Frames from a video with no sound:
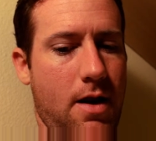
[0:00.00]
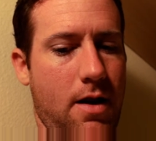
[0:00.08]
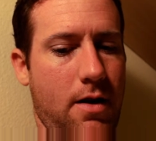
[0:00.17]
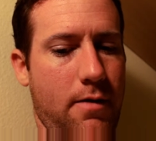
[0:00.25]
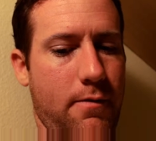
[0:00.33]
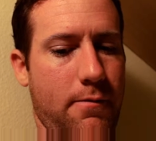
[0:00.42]

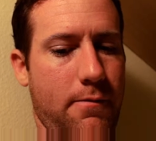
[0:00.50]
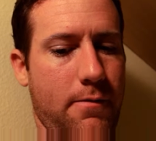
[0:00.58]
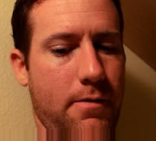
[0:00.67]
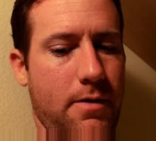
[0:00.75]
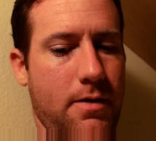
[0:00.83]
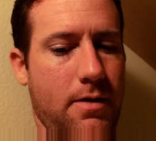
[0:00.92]
of...
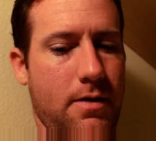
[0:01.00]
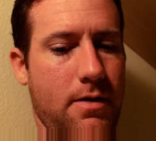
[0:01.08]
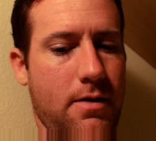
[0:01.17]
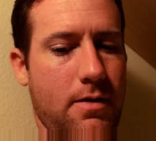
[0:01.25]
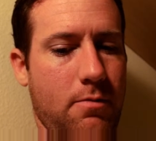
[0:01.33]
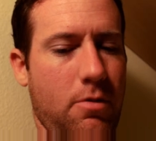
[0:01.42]

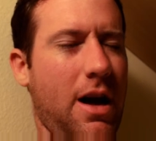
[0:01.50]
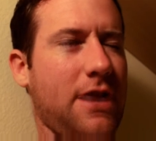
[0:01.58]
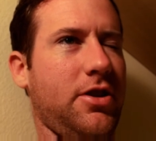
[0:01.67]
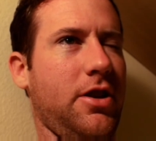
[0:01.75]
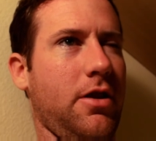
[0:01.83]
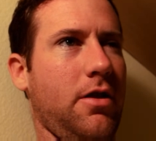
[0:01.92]
Well,
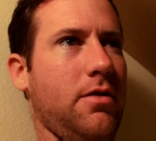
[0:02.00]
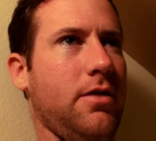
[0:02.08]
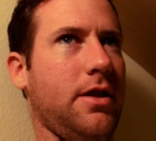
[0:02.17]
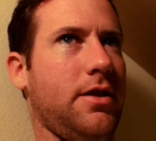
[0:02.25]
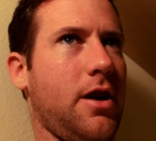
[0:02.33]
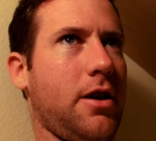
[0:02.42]
actually, no.
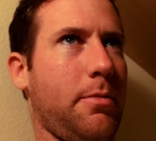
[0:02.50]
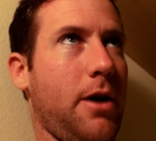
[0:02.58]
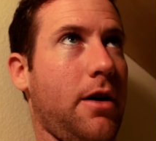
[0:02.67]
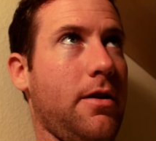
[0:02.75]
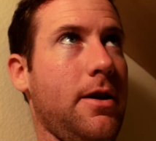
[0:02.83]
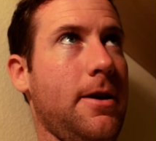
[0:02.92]
Let's talk
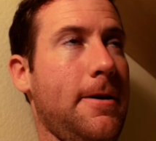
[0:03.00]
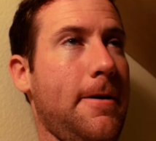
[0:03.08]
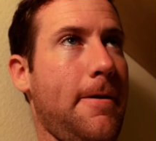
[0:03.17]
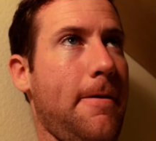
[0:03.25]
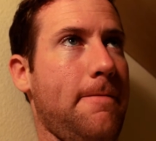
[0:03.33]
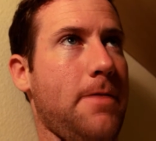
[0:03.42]
about
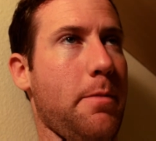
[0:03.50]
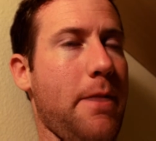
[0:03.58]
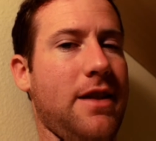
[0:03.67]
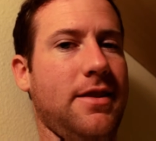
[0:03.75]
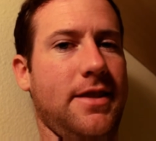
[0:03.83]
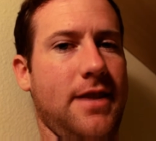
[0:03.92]
the
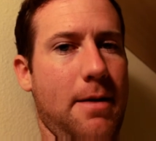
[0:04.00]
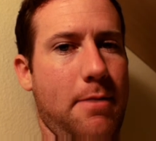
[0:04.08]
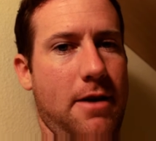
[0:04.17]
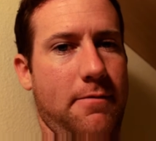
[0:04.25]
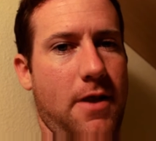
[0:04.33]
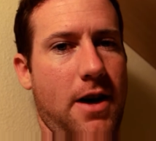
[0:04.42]
men's
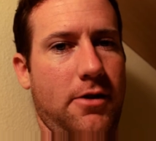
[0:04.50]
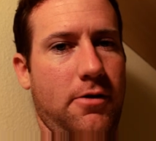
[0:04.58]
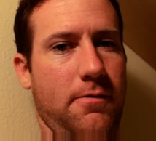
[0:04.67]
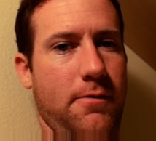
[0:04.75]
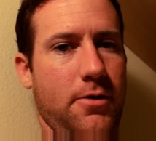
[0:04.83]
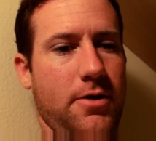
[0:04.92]

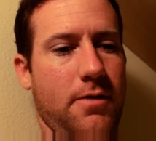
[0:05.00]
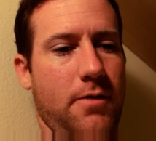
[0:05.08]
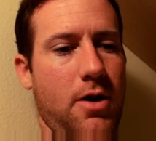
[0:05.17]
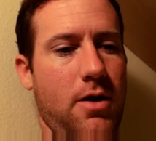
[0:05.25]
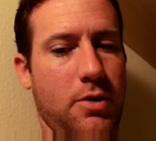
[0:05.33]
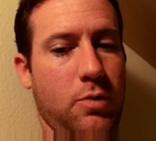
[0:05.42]
semifinal, first of
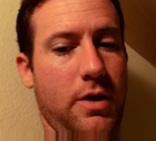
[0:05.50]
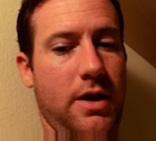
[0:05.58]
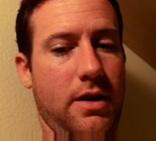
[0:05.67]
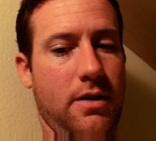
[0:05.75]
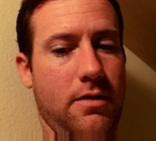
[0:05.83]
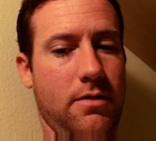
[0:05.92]
all,
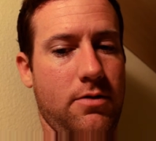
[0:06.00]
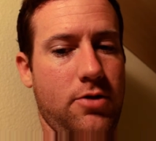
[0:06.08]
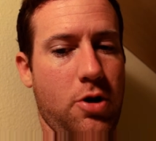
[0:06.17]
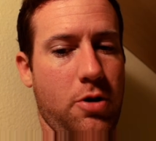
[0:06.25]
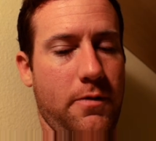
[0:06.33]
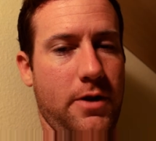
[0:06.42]
between
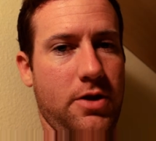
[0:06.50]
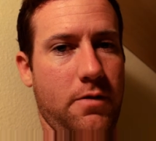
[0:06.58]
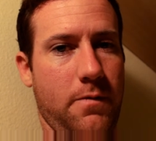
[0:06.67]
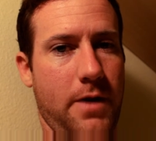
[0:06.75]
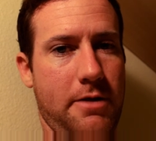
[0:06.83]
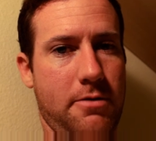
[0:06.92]
Djokovic
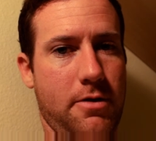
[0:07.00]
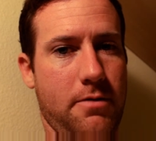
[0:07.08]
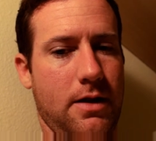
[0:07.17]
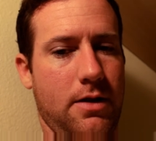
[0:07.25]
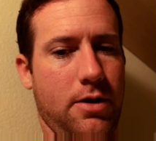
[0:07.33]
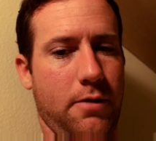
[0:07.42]
and
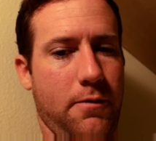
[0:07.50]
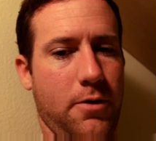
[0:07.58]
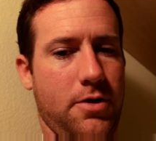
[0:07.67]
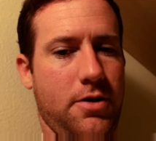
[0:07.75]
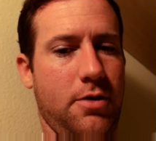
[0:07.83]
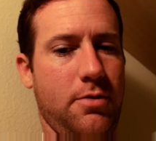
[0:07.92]
Federer. The
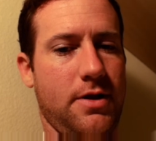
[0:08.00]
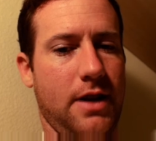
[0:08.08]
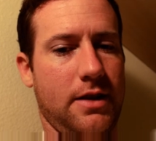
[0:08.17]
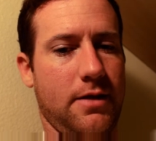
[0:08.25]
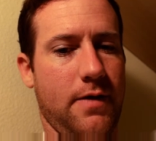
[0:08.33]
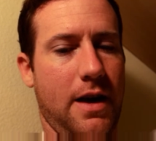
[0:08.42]
first 2
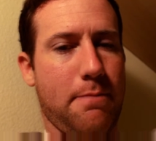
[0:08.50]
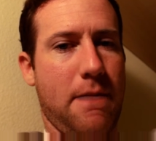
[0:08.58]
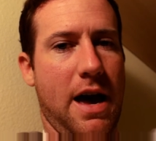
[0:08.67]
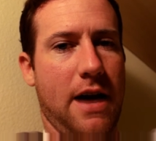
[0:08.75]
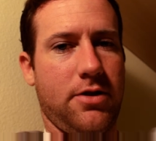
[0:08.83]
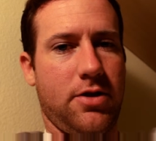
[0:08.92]
sets of that
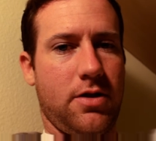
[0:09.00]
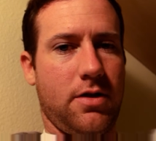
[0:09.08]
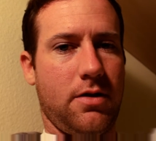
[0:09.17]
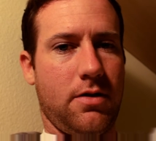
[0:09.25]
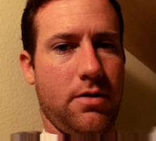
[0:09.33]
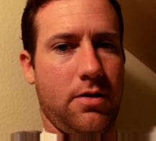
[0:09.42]
match
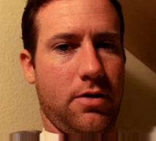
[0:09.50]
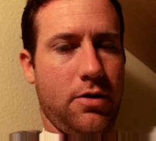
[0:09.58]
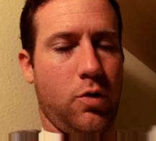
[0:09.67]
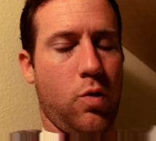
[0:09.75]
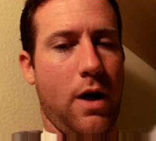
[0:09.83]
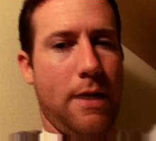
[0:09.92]

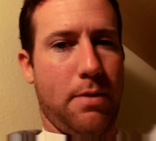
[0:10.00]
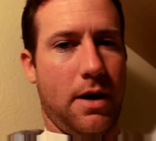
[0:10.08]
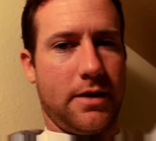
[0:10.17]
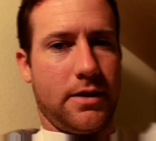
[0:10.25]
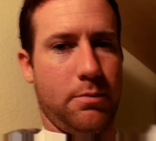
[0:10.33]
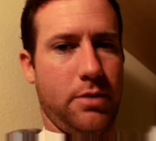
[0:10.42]
could quite
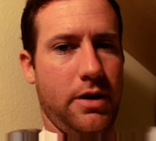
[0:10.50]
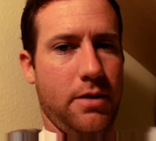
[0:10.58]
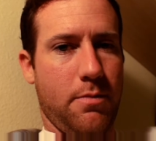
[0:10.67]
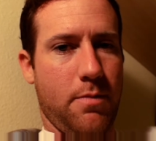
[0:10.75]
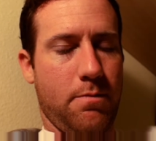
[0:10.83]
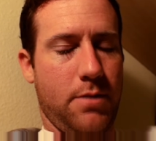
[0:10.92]
possibly
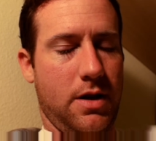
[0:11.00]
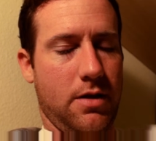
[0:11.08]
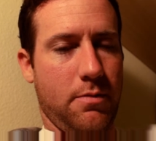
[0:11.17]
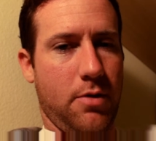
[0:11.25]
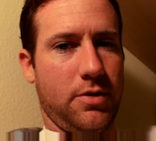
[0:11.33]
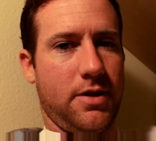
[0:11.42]
be
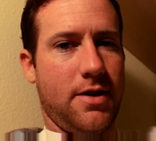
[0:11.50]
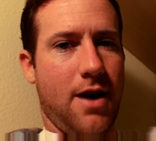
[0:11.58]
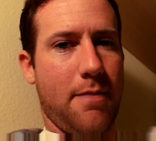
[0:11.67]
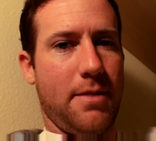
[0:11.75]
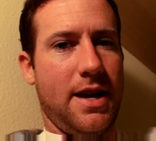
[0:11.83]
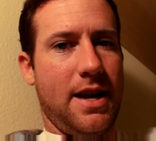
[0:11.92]
the most
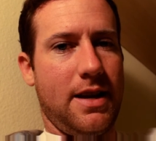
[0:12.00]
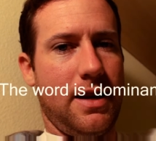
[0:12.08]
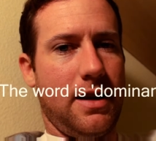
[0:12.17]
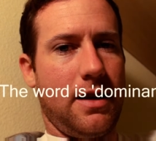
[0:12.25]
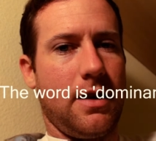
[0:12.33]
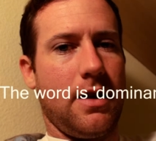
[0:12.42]

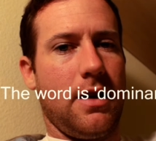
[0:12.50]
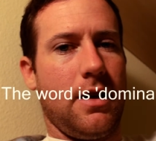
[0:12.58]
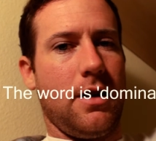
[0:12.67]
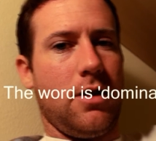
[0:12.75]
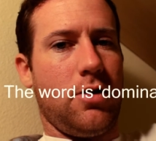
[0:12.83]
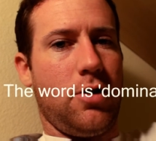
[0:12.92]
dominating
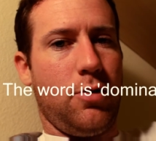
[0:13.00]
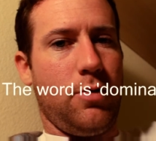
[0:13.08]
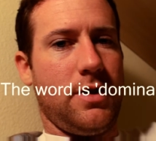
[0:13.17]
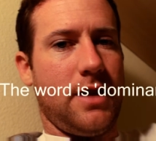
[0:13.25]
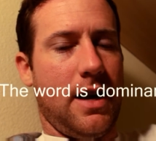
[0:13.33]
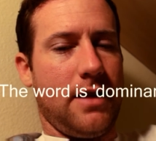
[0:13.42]
2
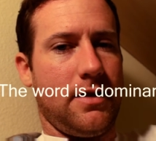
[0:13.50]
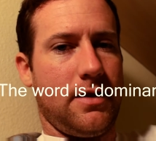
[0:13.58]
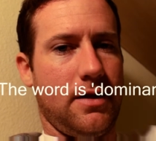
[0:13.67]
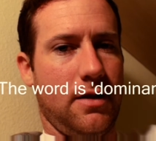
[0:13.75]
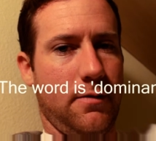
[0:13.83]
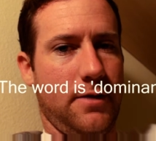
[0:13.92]

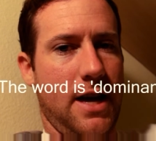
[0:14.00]
sets of